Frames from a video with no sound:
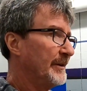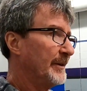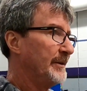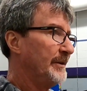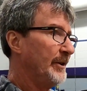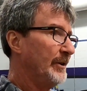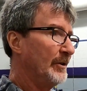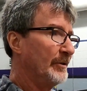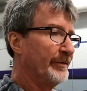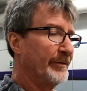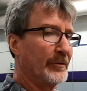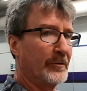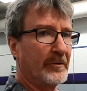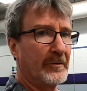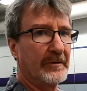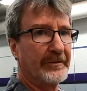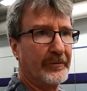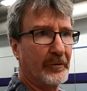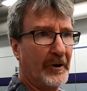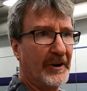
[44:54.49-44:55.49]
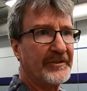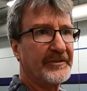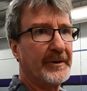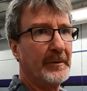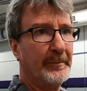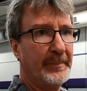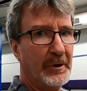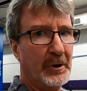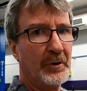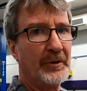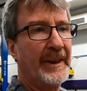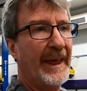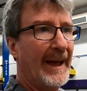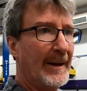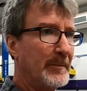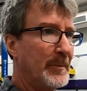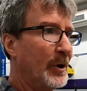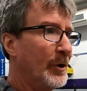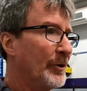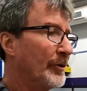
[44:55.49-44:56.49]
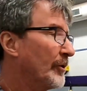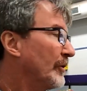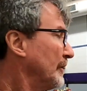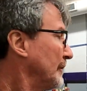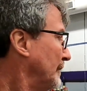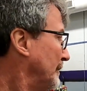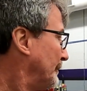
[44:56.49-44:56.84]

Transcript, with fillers: you know, for, for us to build that motor.